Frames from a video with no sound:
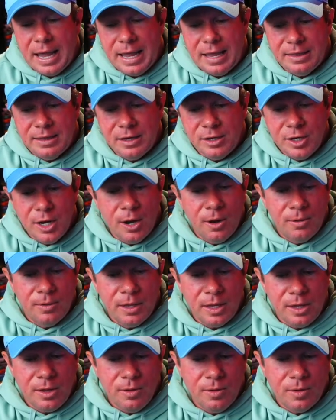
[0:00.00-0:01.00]
and then know
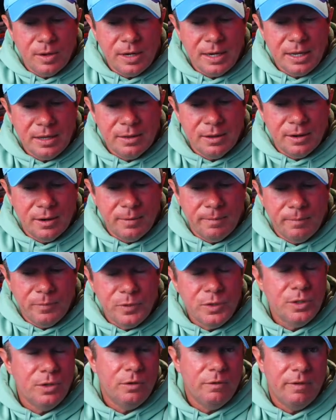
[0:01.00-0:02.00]
that you could either
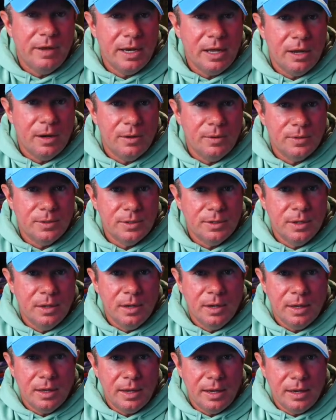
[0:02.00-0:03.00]
do videos
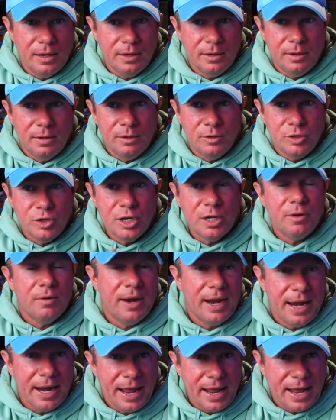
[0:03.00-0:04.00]
and
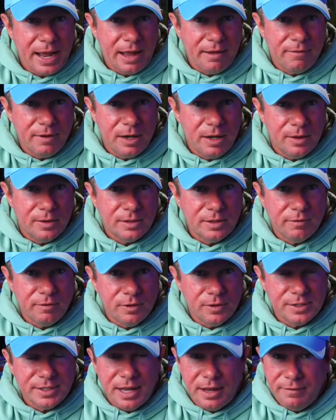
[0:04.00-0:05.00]
generate AI videos of
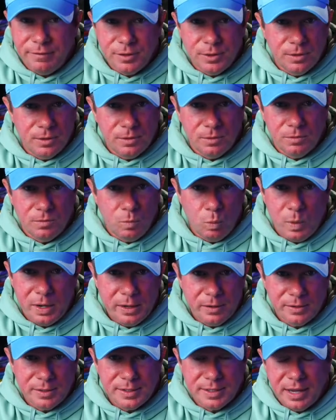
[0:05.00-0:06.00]
yourself doing
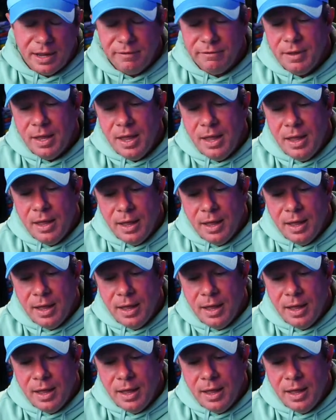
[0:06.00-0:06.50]
weird stuff,